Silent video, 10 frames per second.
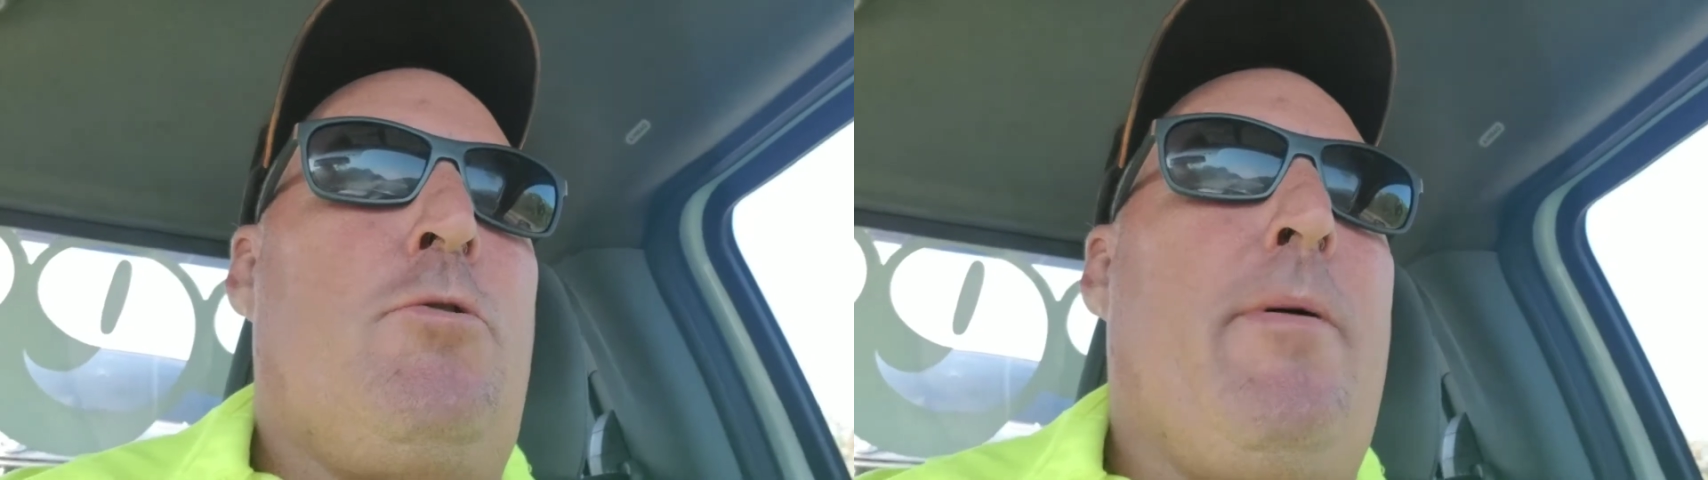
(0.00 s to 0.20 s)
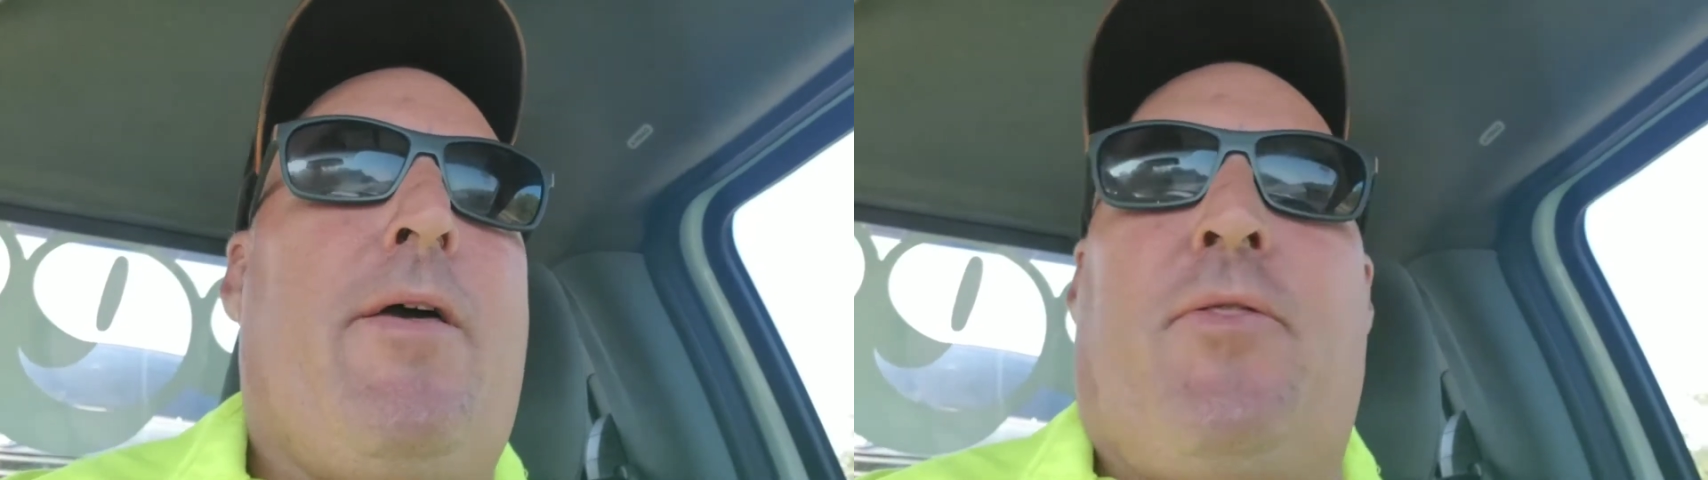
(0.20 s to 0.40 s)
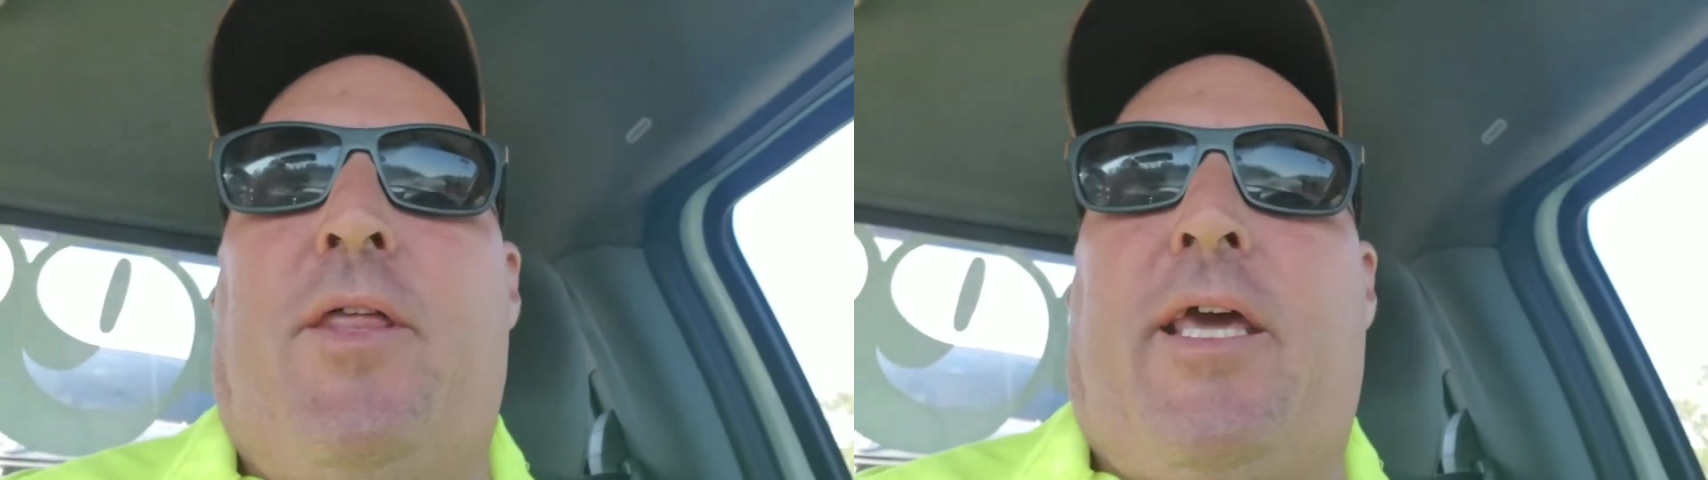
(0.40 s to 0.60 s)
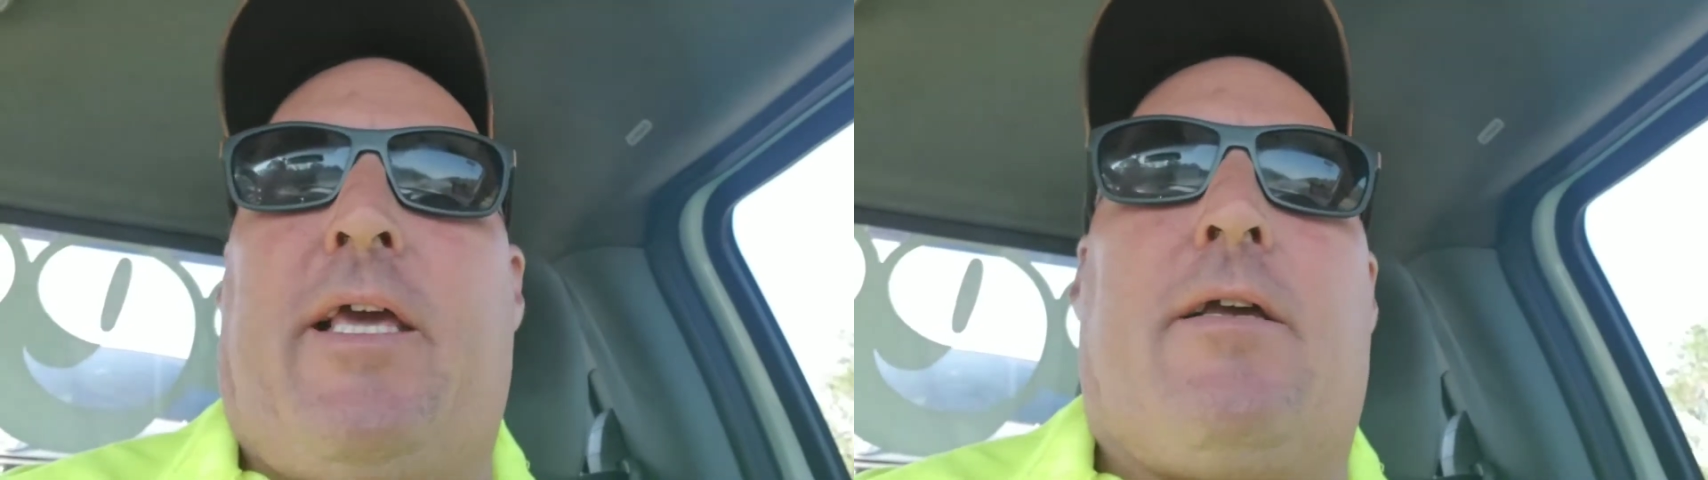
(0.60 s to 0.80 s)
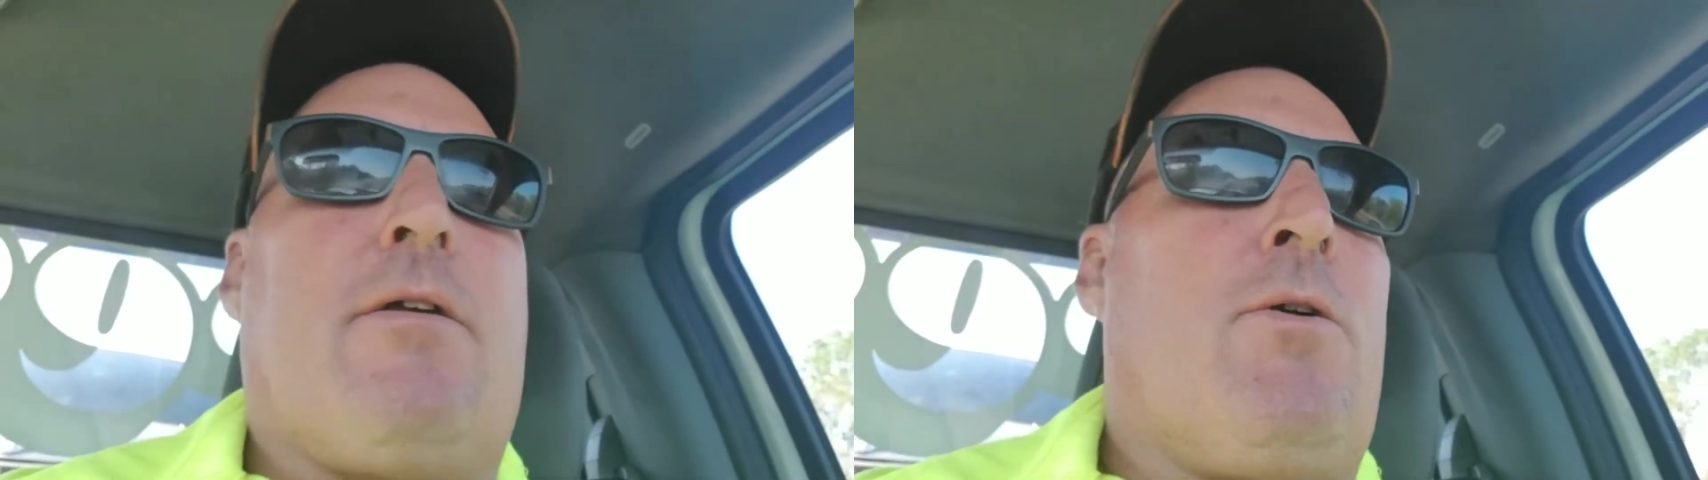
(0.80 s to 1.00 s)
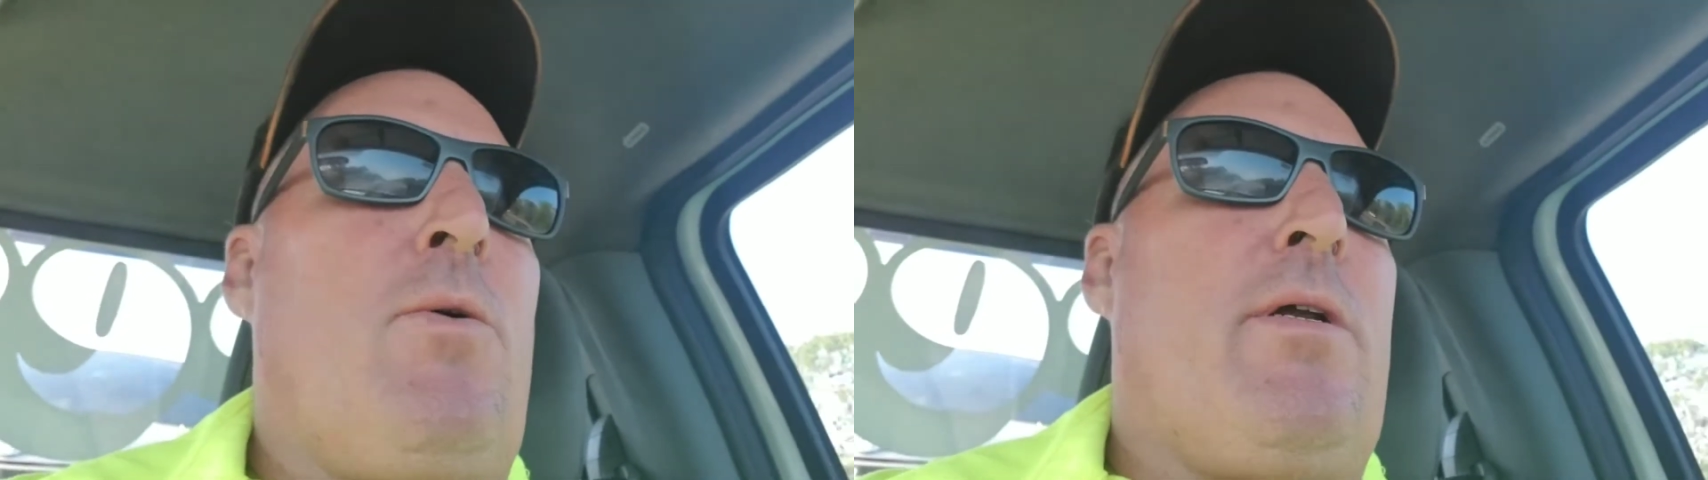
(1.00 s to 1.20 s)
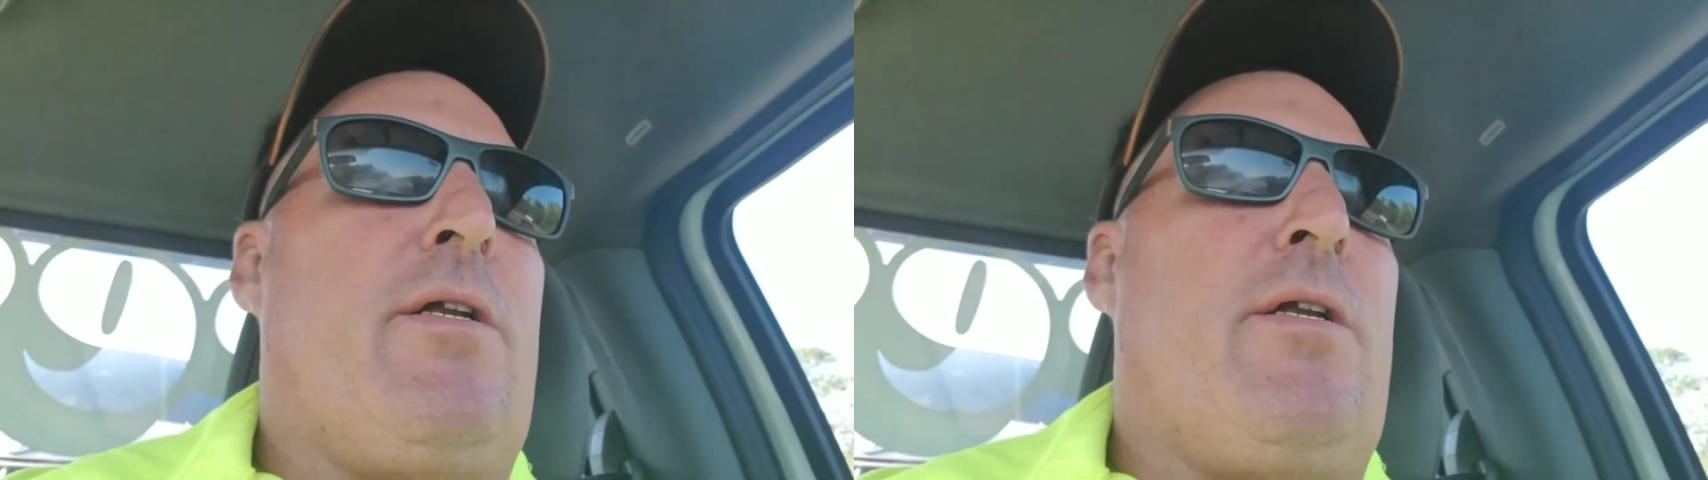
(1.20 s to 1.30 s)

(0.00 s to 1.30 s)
You might think going